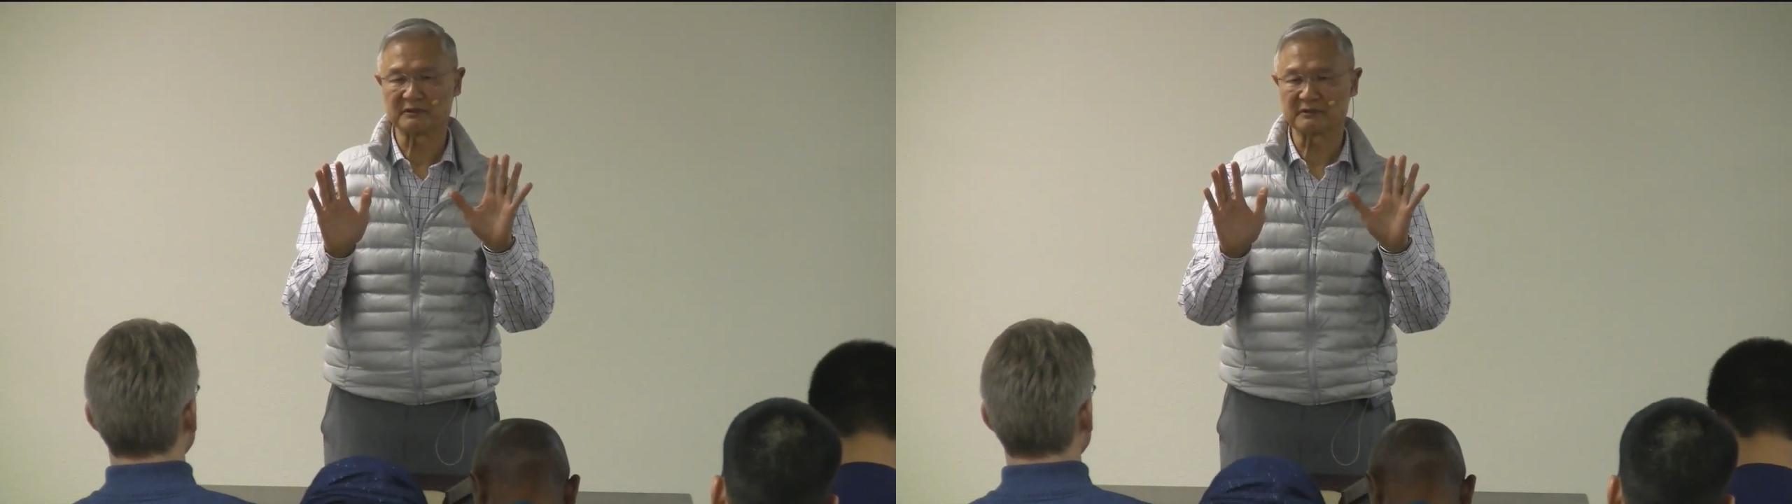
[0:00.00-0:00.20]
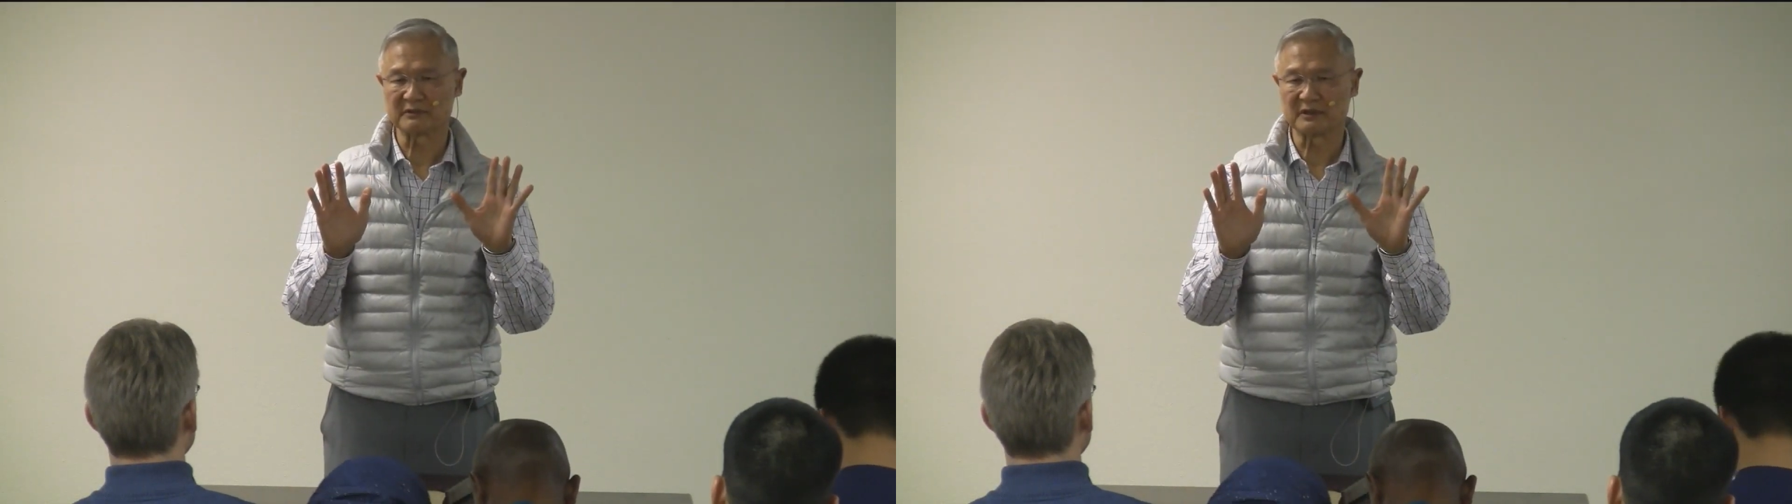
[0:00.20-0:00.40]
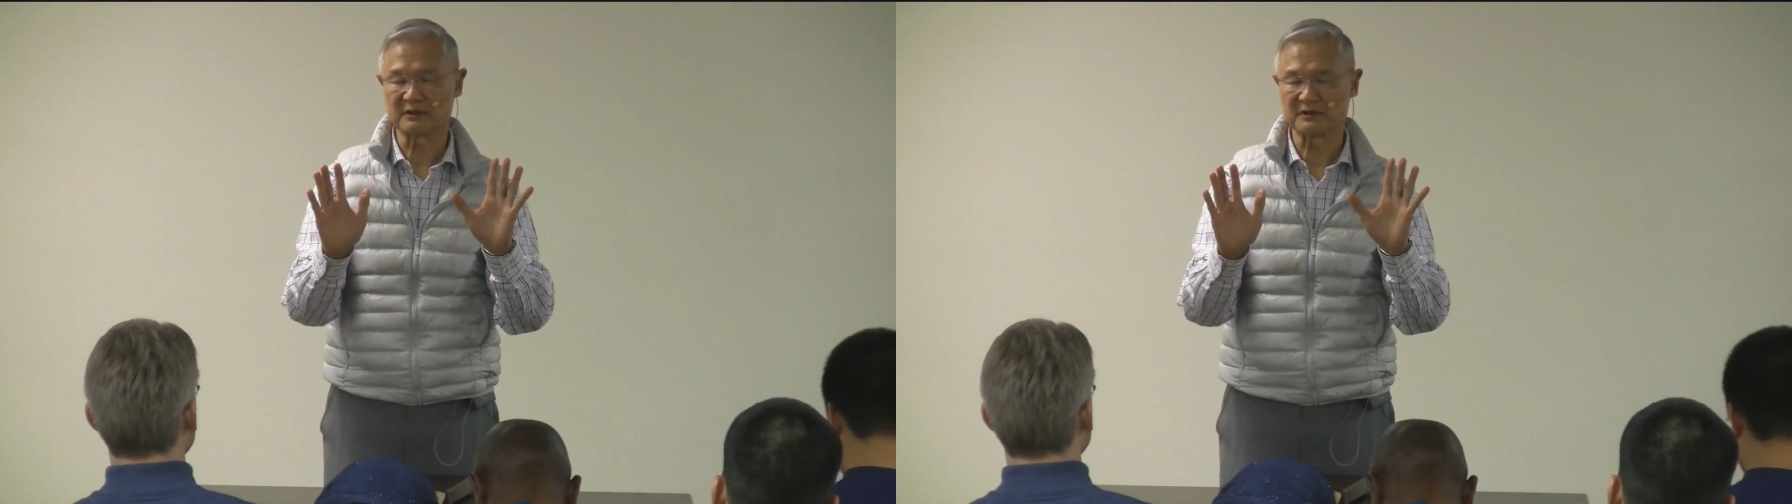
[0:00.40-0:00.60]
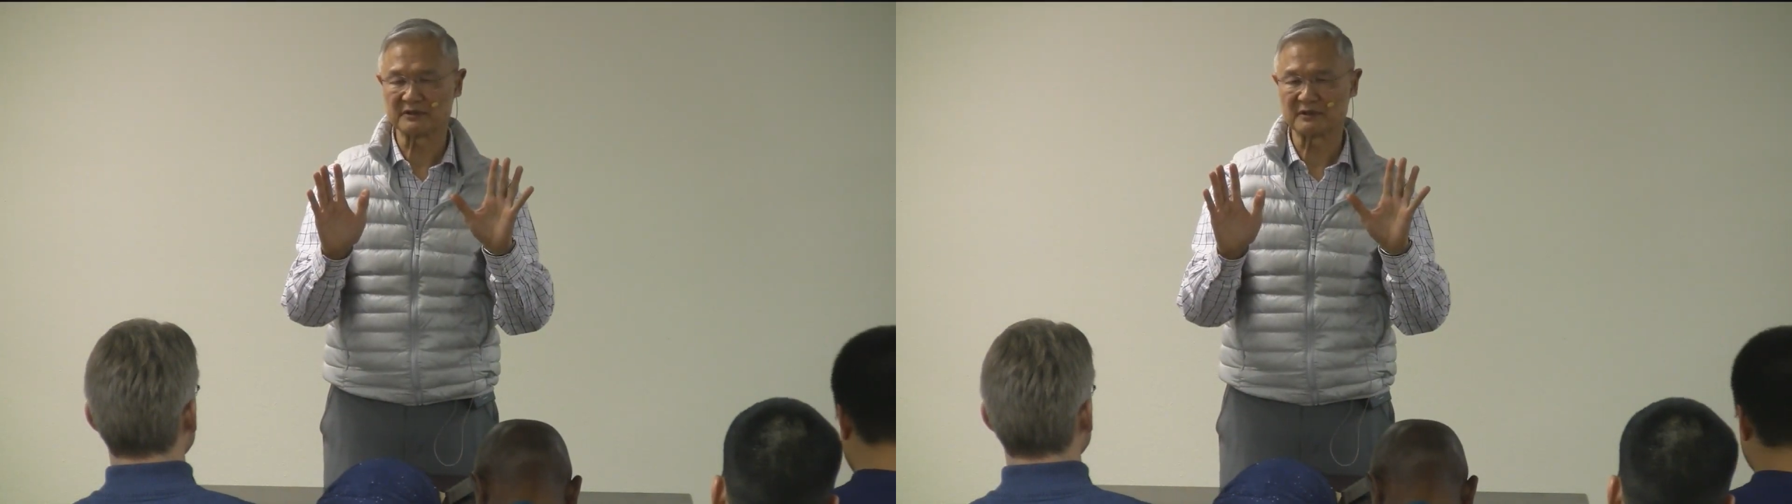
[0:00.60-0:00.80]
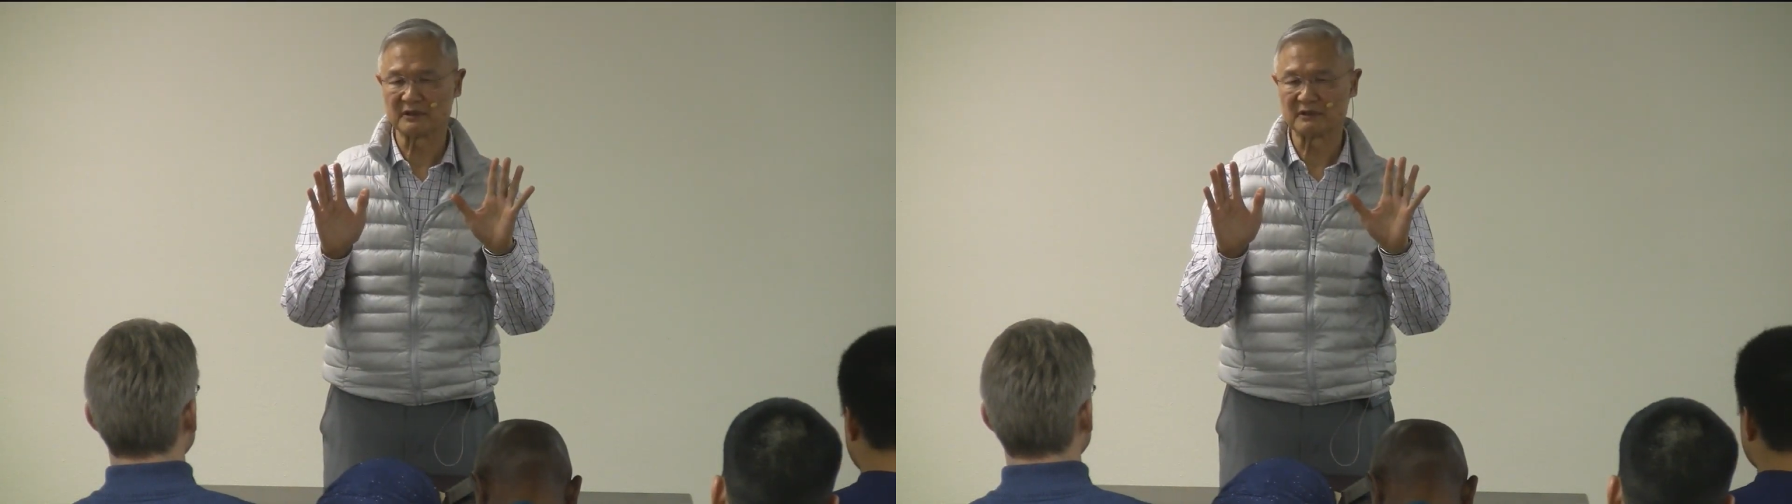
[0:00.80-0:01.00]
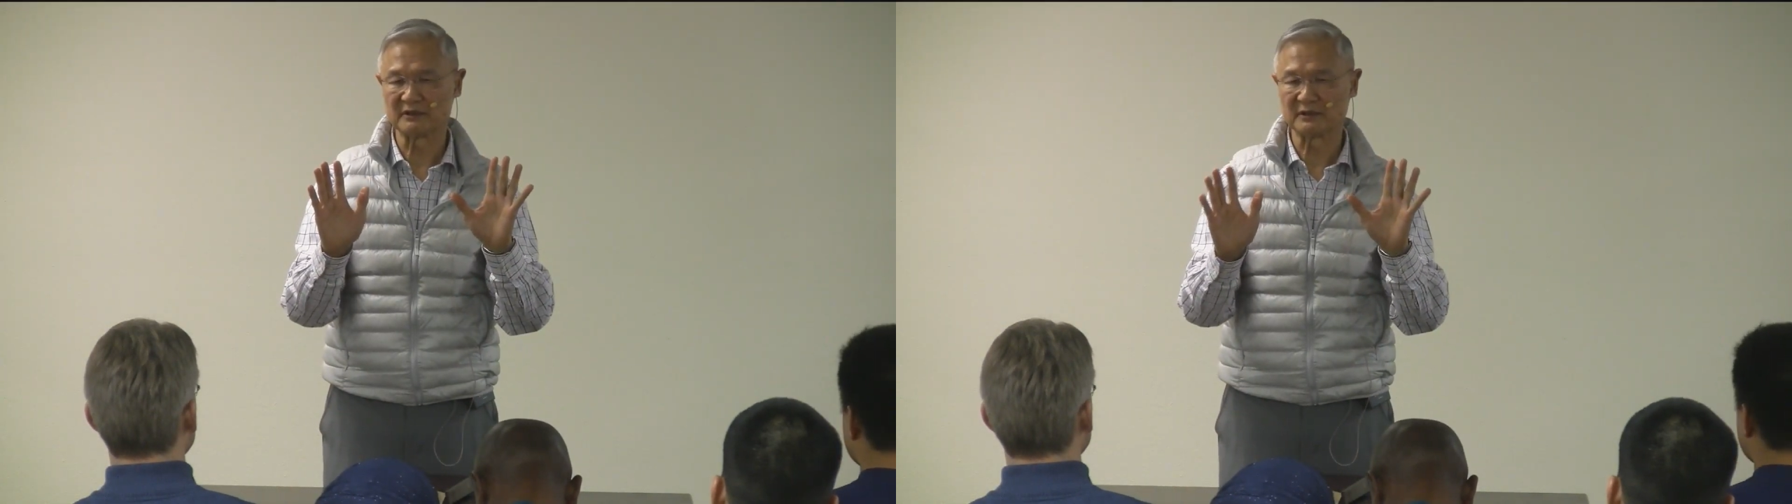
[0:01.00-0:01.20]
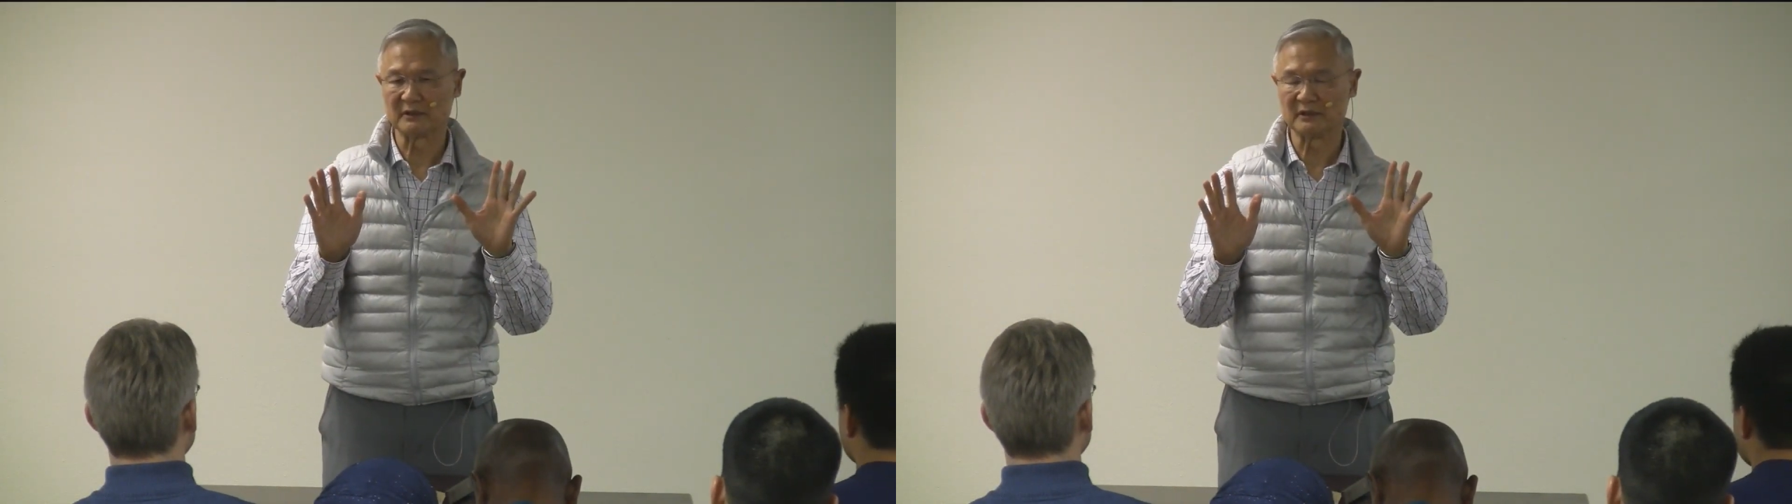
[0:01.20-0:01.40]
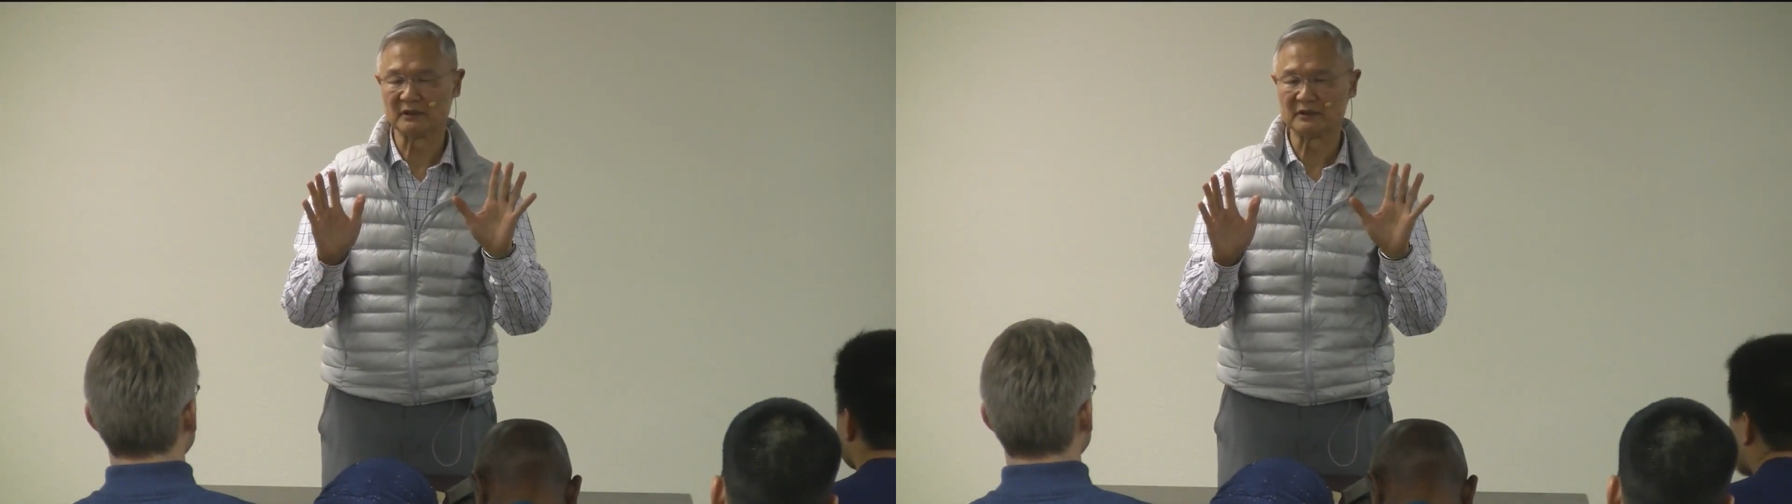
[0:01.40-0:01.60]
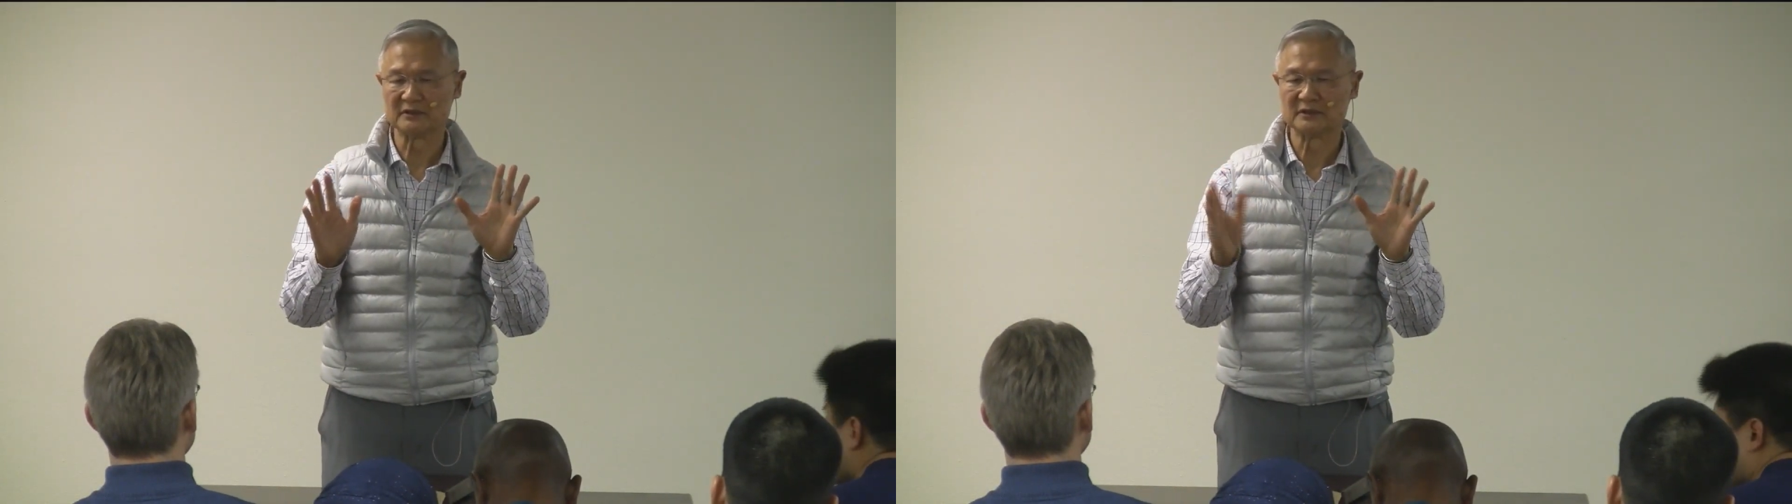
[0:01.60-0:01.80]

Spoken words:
there is little